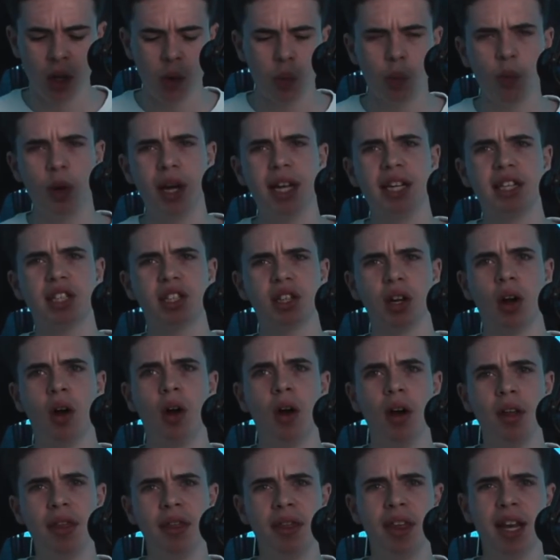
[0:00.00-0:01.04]
which
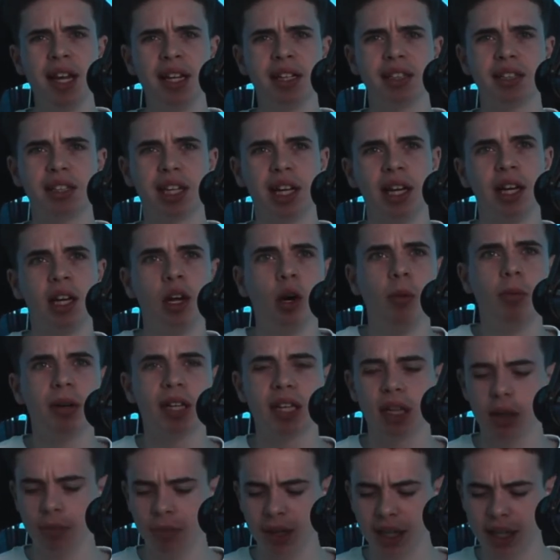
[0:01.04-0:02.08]
I think's a little bit
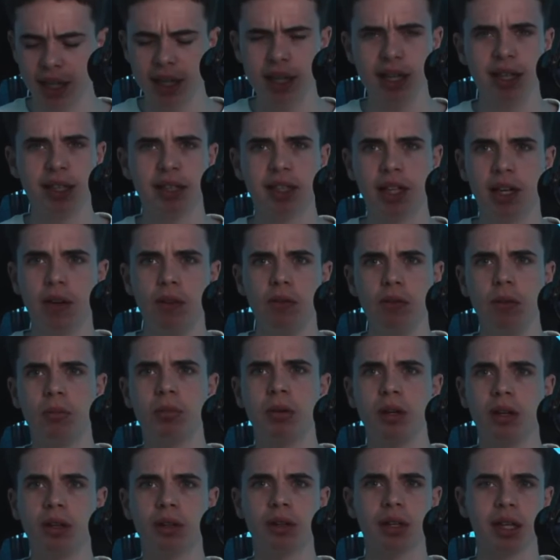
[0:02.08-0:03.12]
gimmicky, as if you
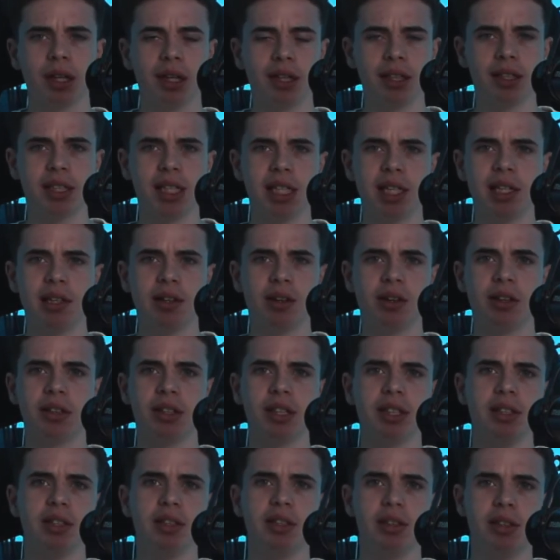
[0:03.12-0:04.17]
plug an SD card
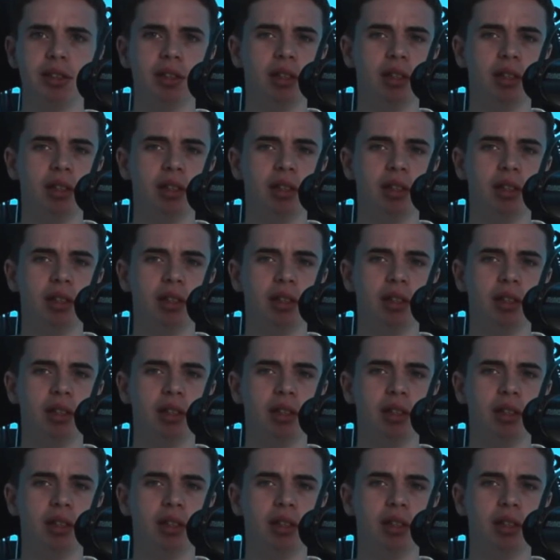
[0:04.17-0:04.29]
in,